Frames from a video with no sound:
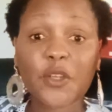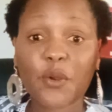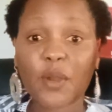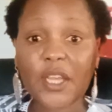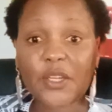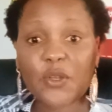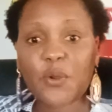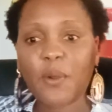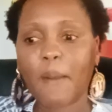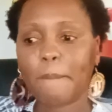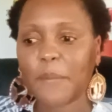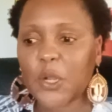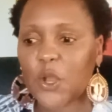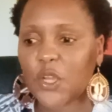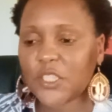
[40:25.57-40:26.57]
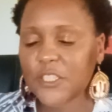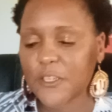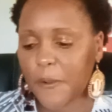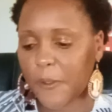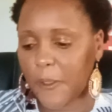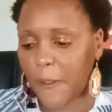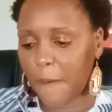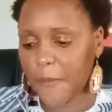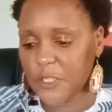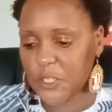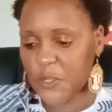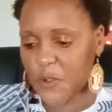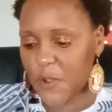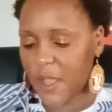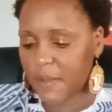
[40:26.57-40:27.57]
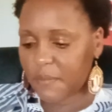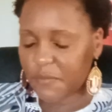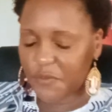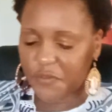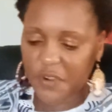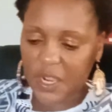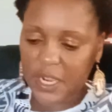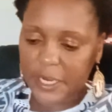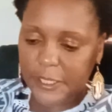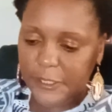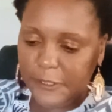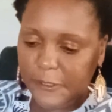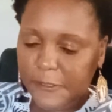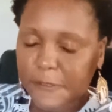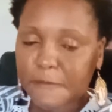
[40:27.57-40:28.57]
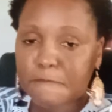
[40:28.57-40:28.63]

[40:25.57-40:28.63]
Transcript: no, I know I'm not. Okay, so I'm fine.